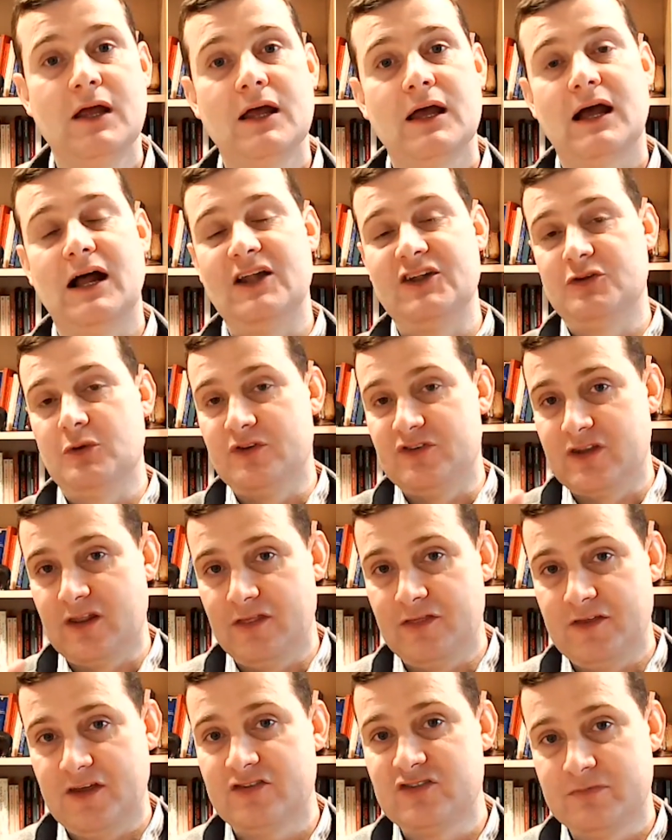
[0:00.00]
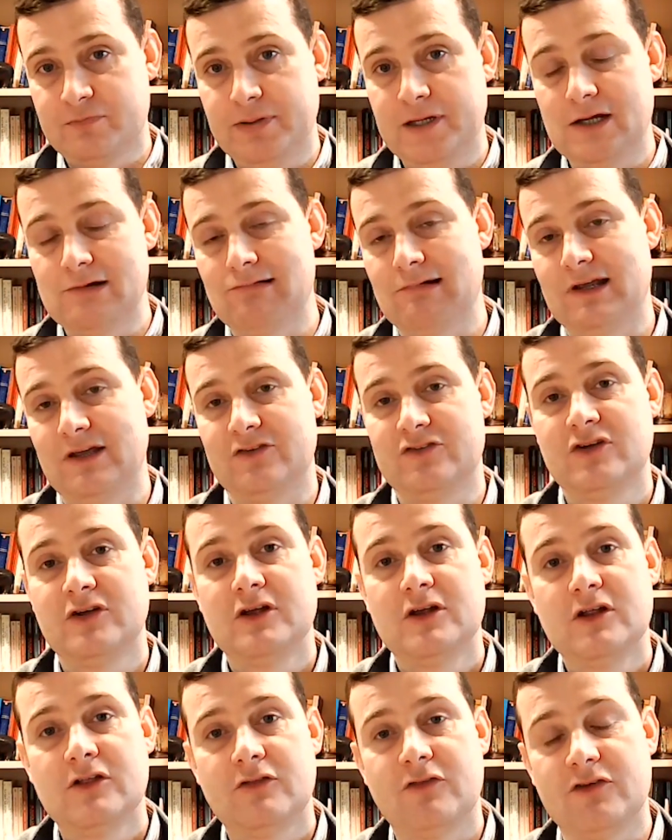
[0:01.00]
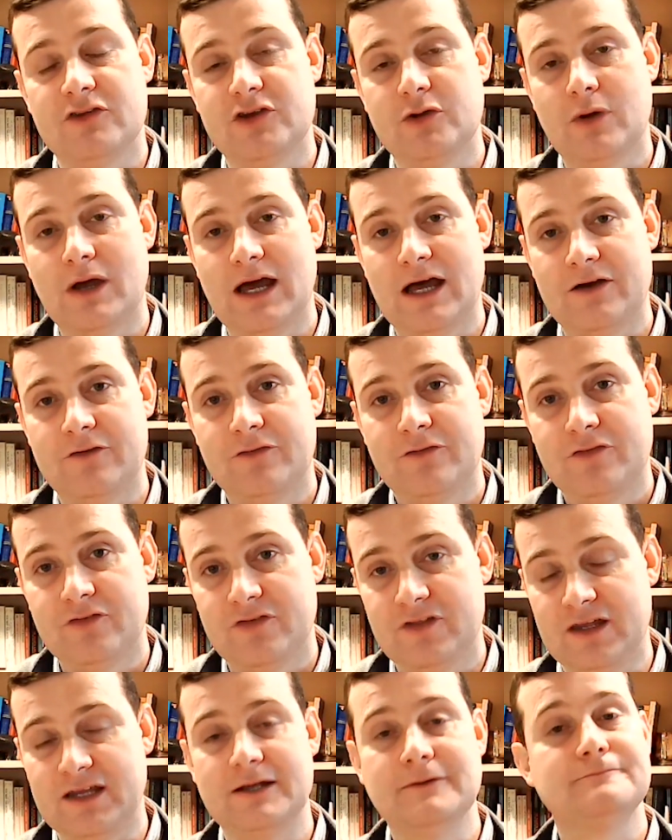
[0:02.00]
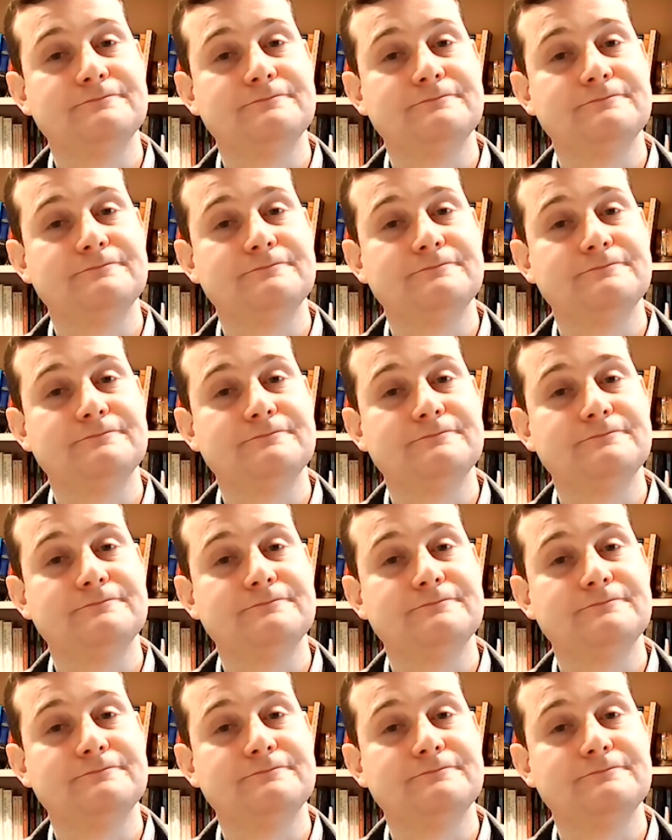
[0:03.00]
And so it's in this period that you have the